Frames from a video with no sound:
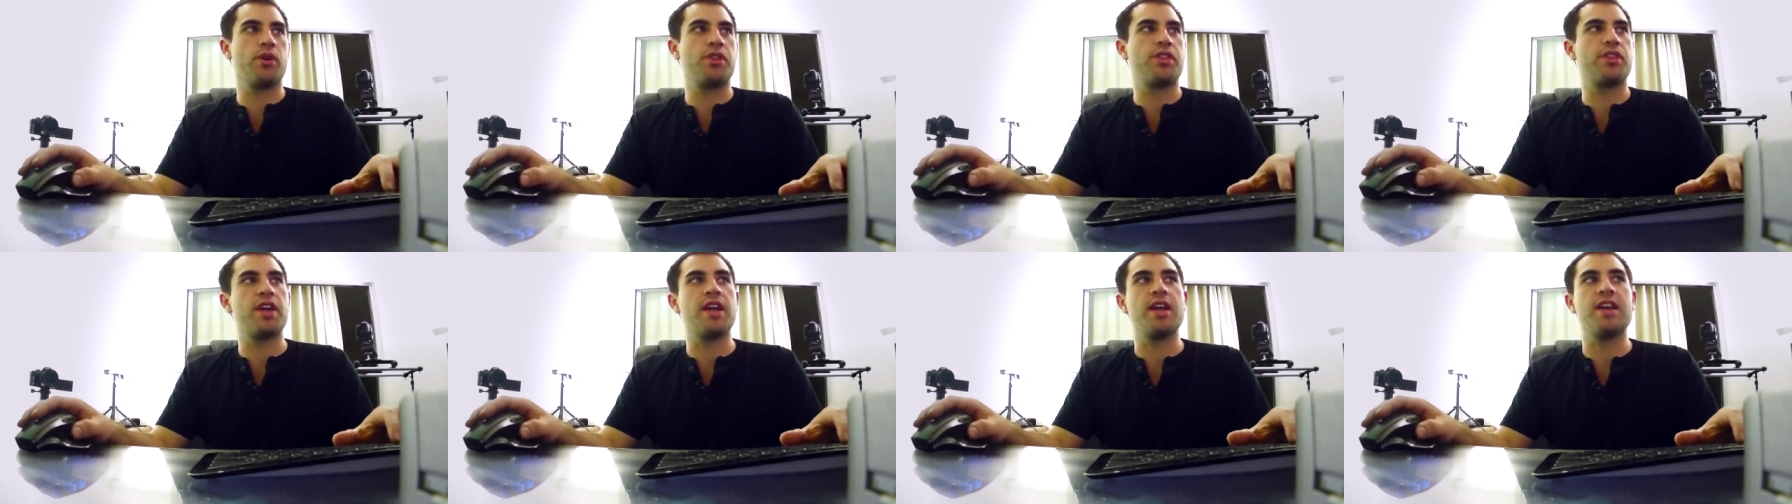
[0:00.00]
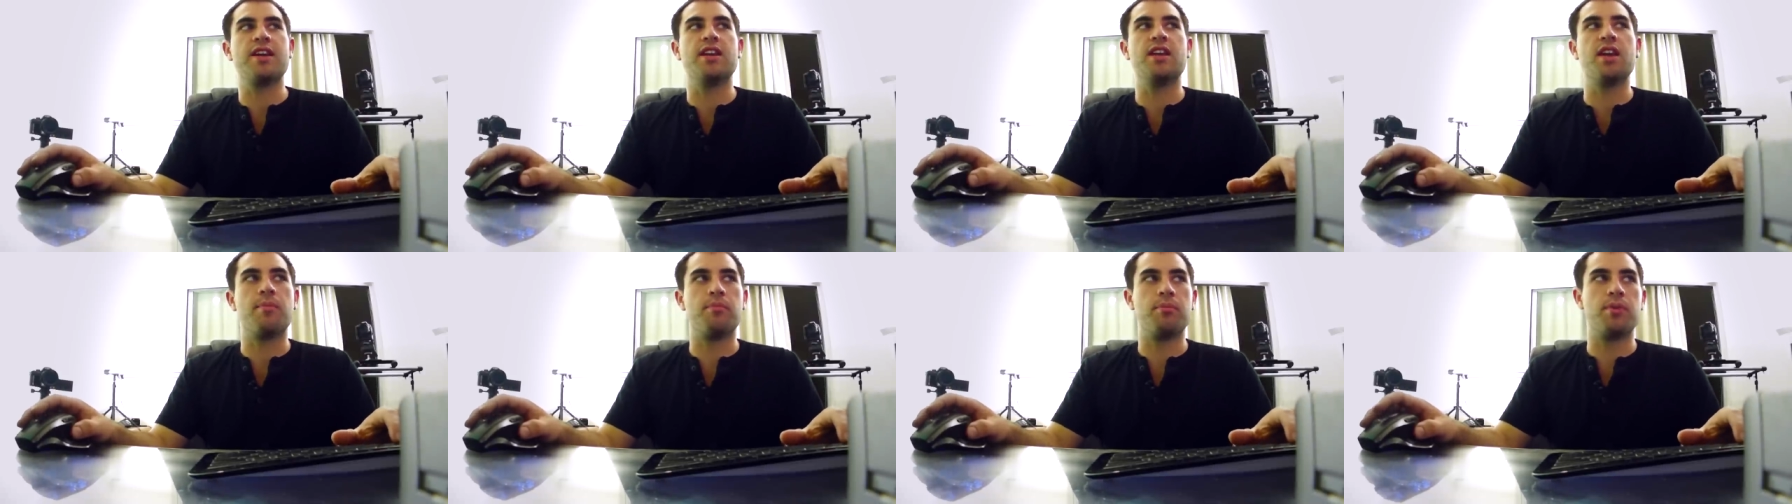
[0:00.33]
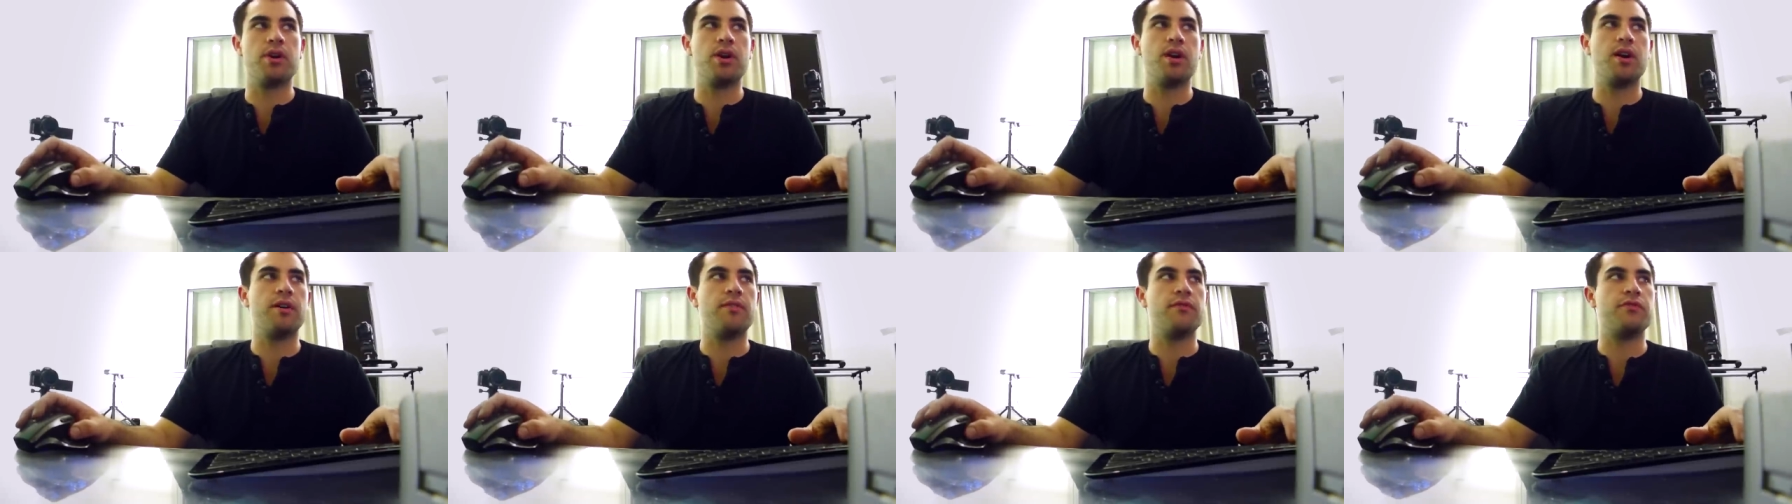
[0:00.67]
with a
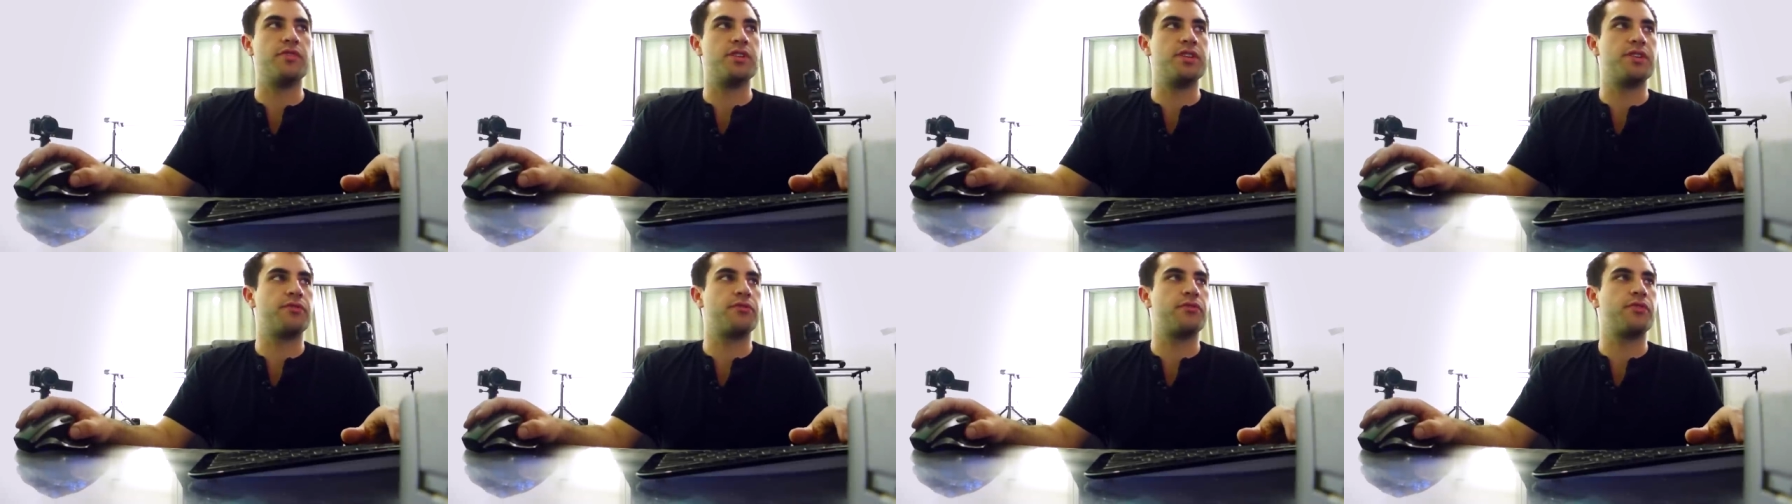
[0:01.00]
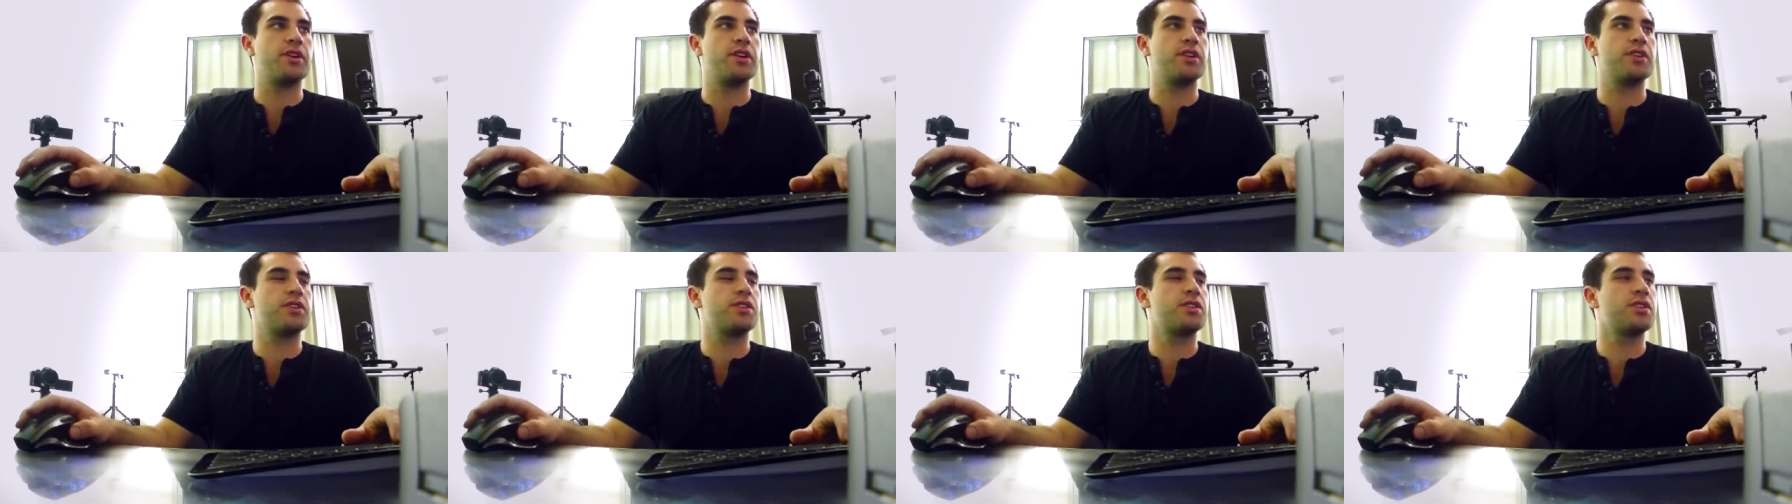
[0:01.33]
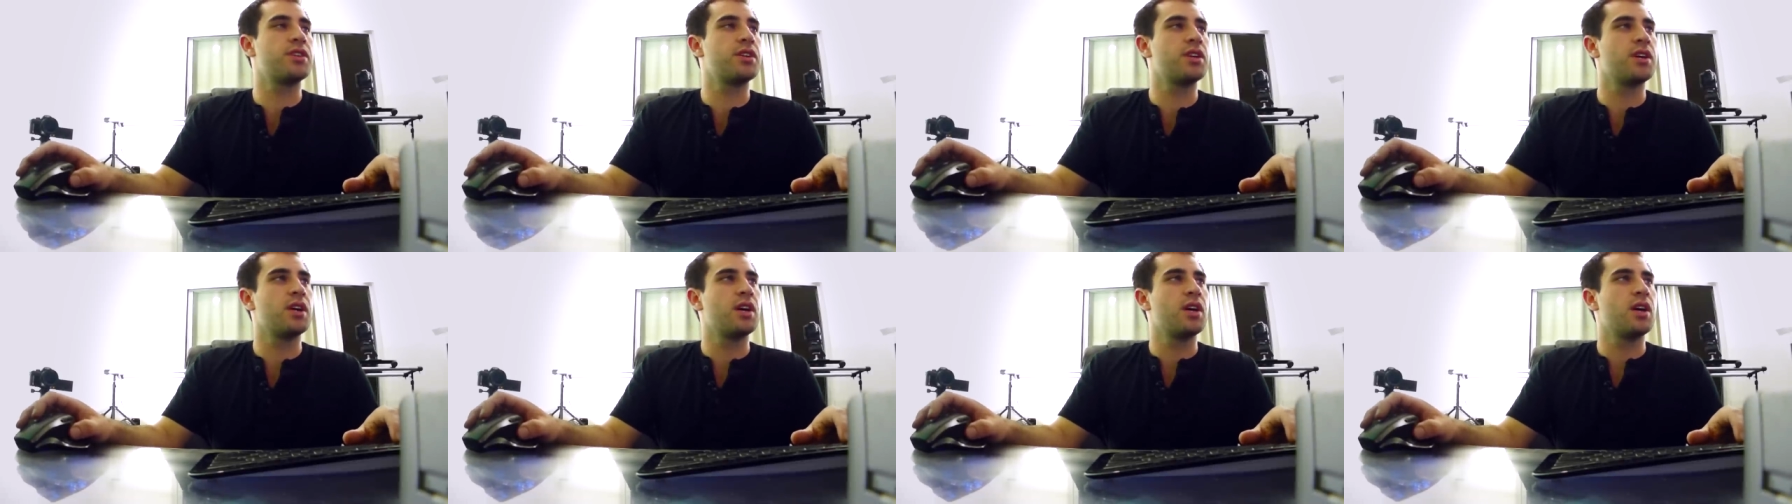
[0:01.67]
number of different